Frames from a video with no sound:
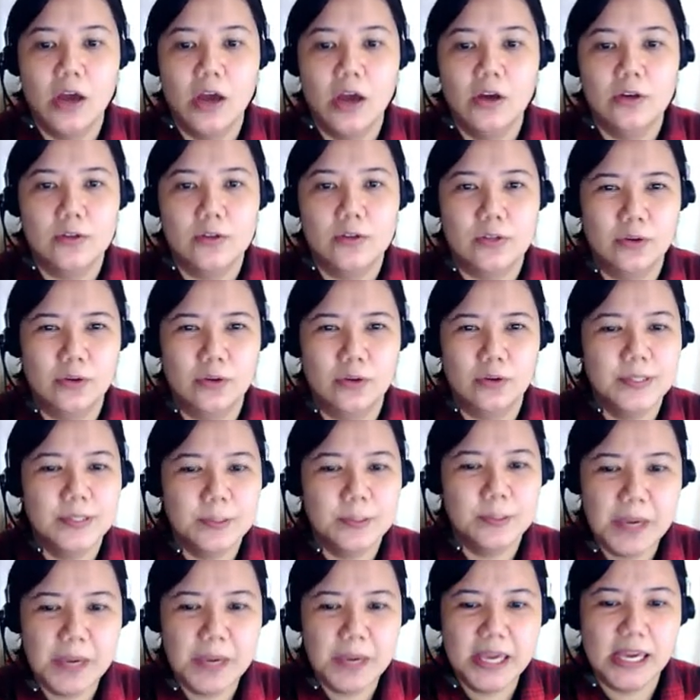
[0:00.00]
So you
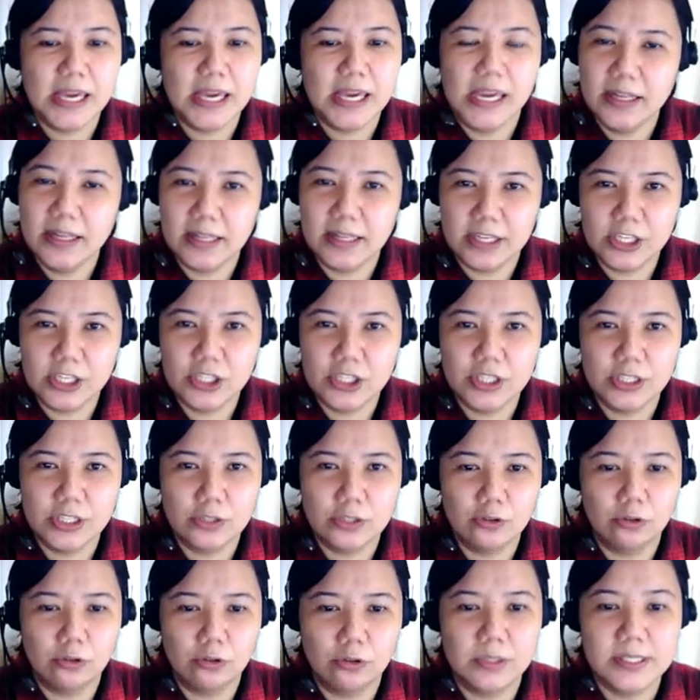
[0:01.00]
speak English at
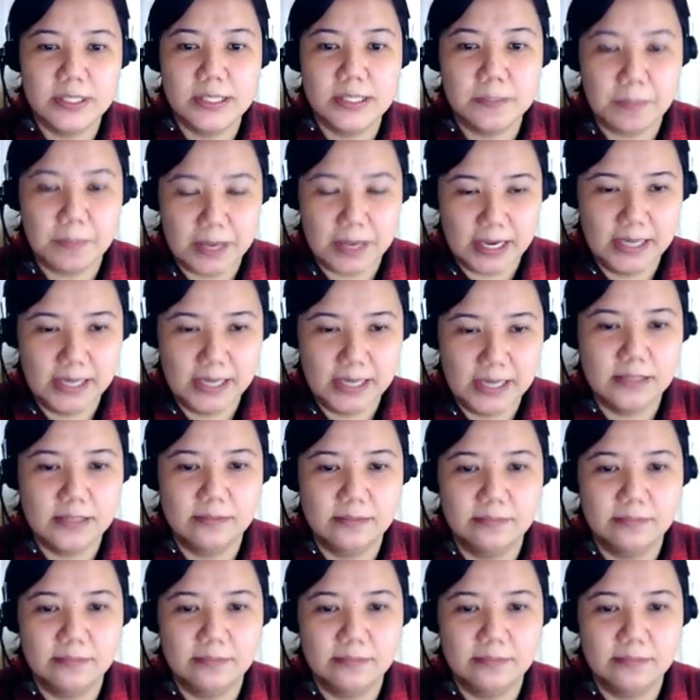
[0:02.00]
normal speed